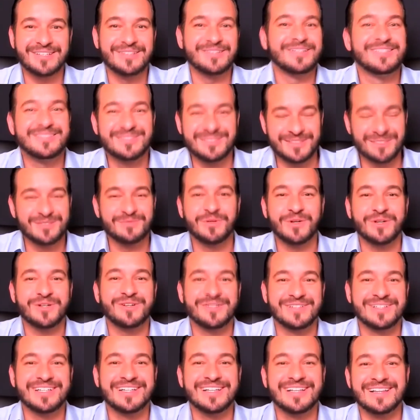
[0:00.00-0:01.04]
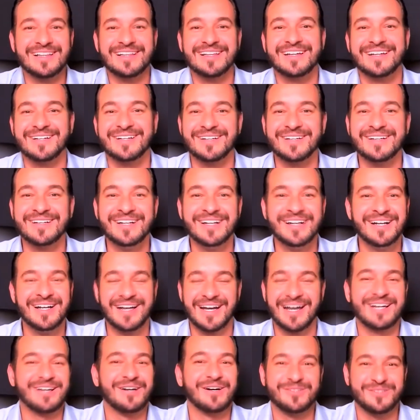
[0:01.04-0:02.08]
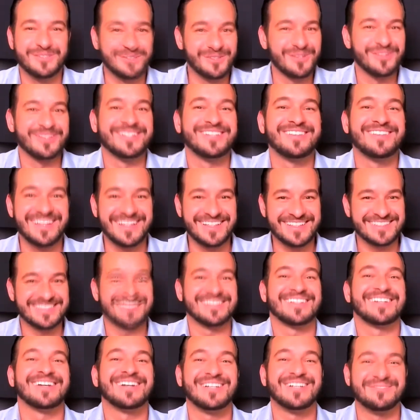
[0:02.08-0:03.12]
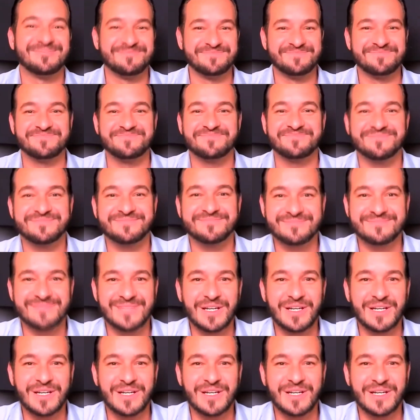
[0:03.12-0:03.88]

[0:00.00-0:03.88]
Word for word: then he's he's walking on his little uh, I don't know how you call these things. Um,